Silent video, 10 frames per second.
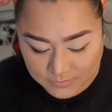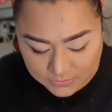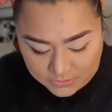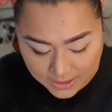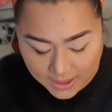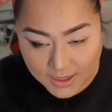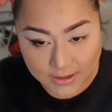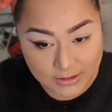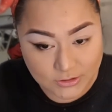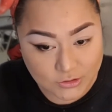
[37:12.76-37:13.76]
that
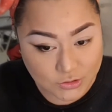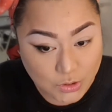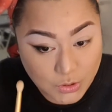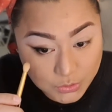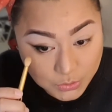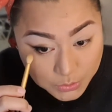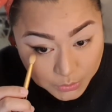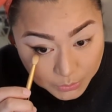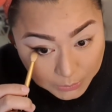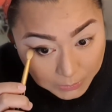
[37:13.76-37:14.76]
is so
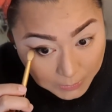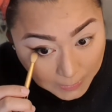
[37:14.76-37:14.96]
good.